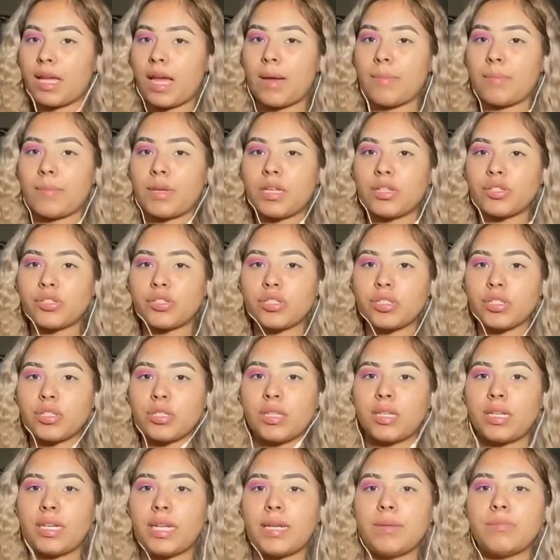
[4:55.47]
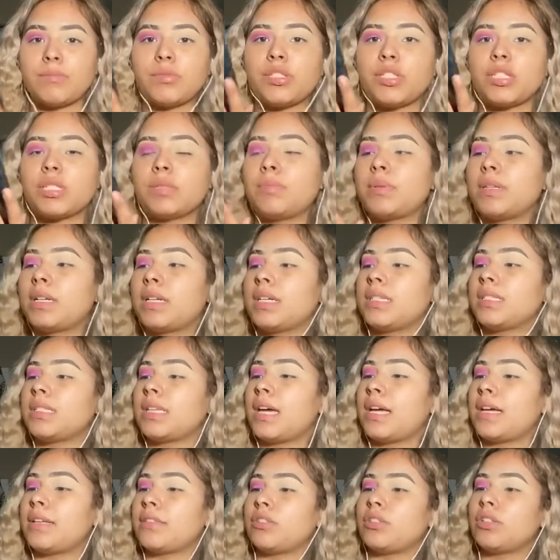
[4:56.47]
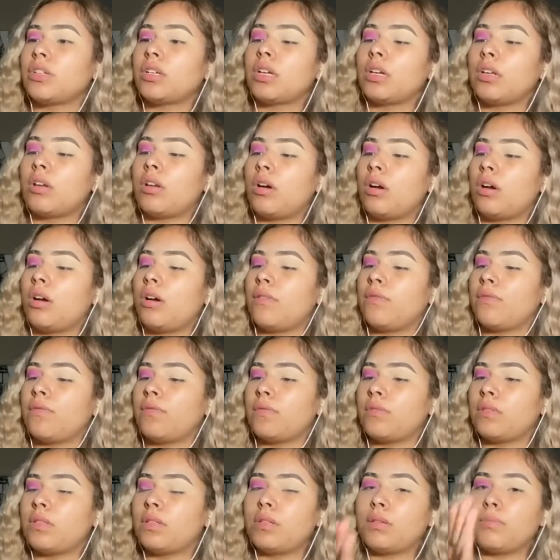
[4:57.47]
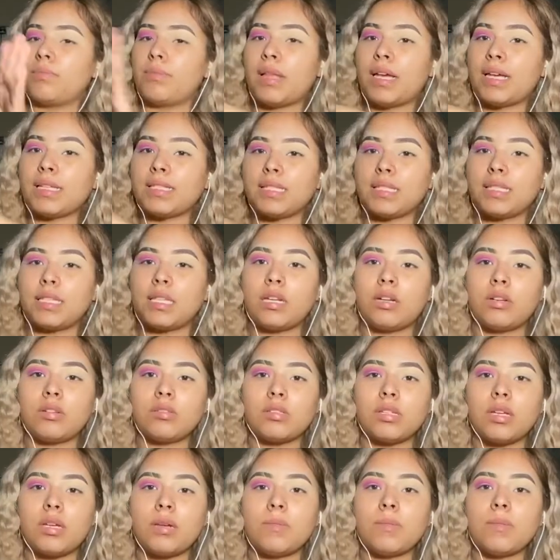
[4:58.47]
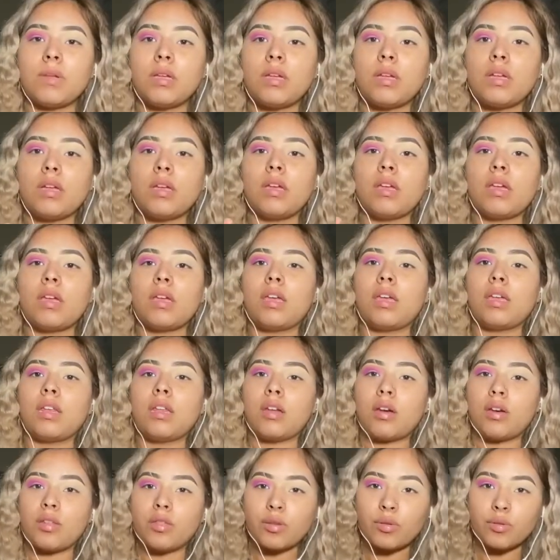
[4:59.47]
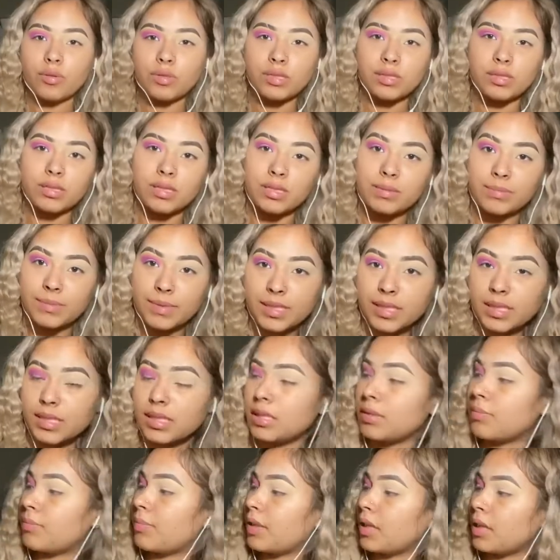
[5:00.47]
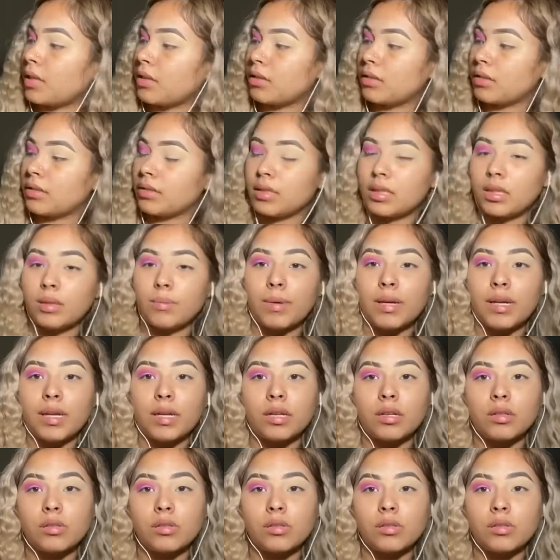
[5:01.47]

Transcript: I'm not sure the names just because I took it off the plastic thing on top, And all the noise is because my son's playing in the back.